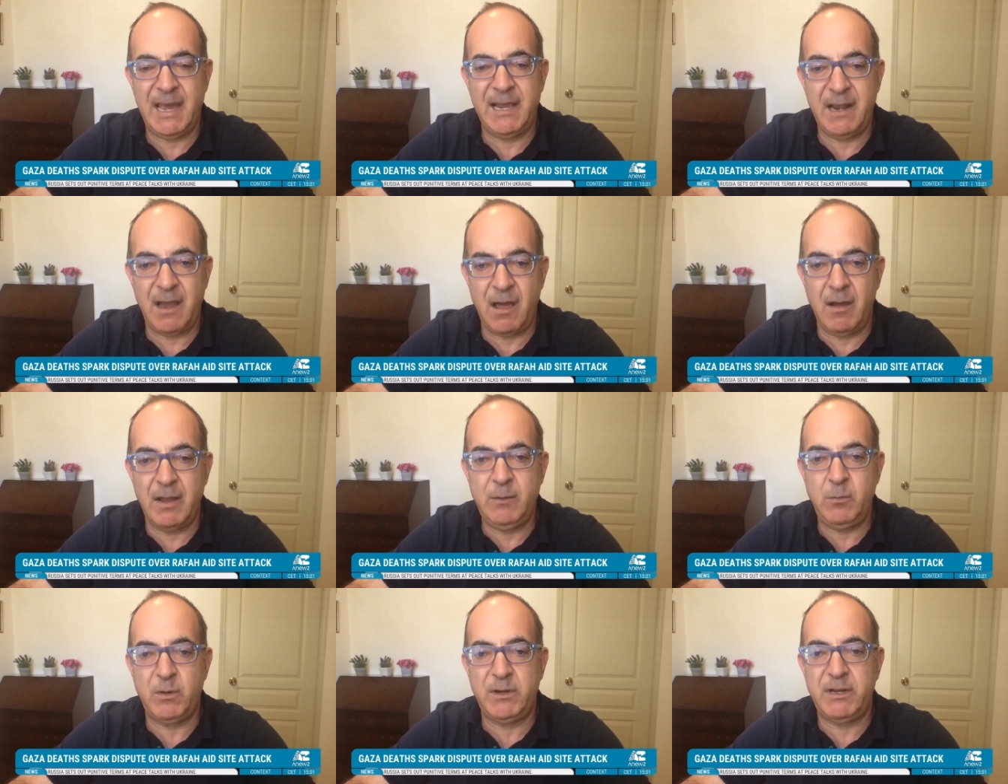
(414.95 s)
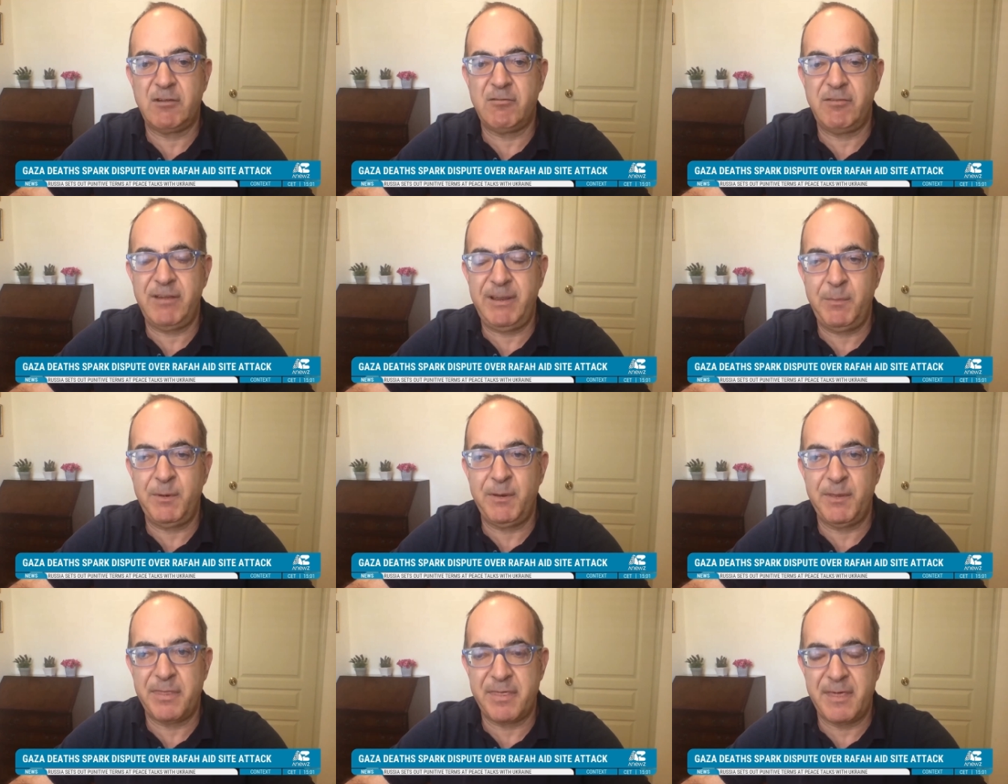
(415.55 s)
and I would
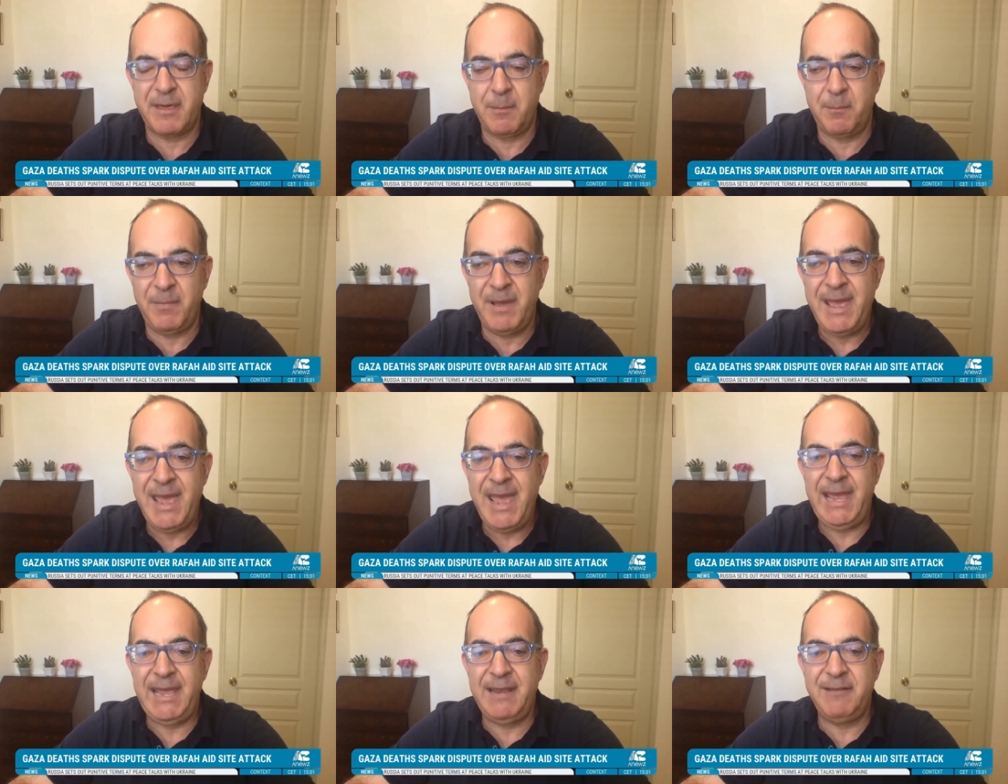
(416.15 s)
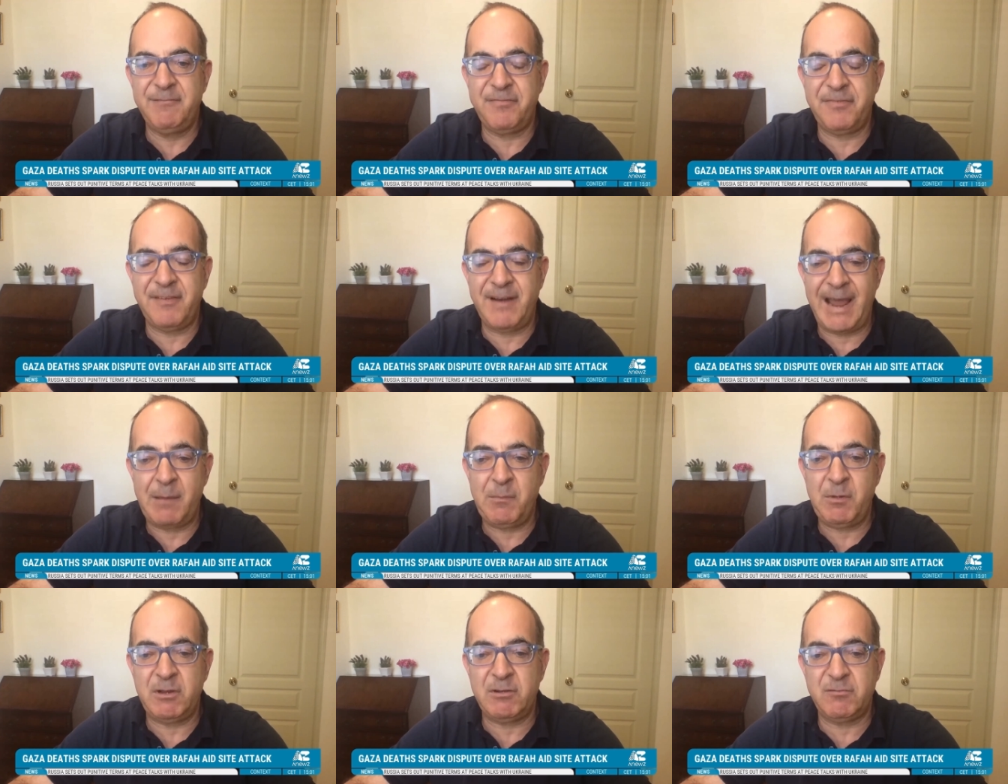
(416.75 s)
agree with them,
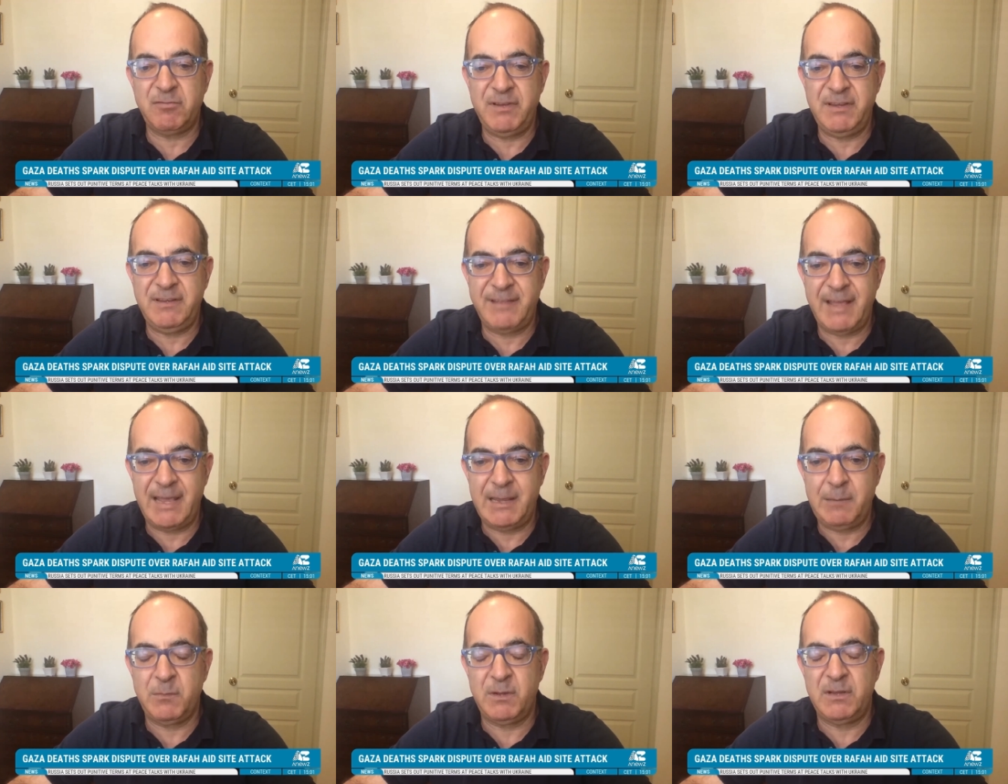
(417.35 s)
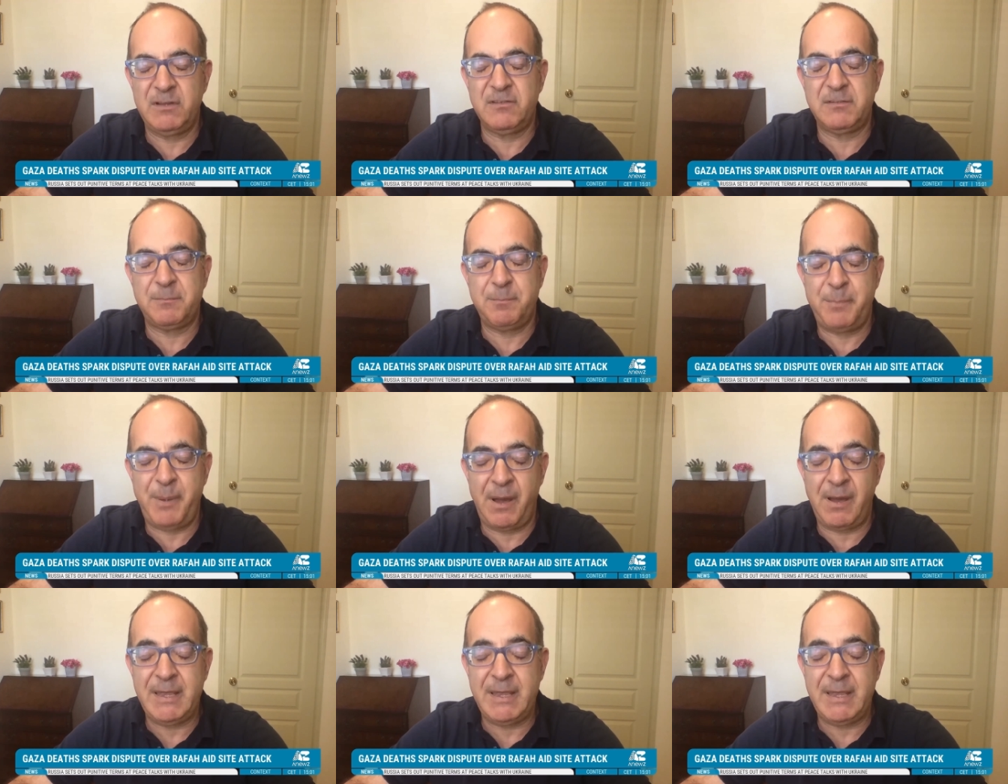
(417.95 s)
inflammatory statements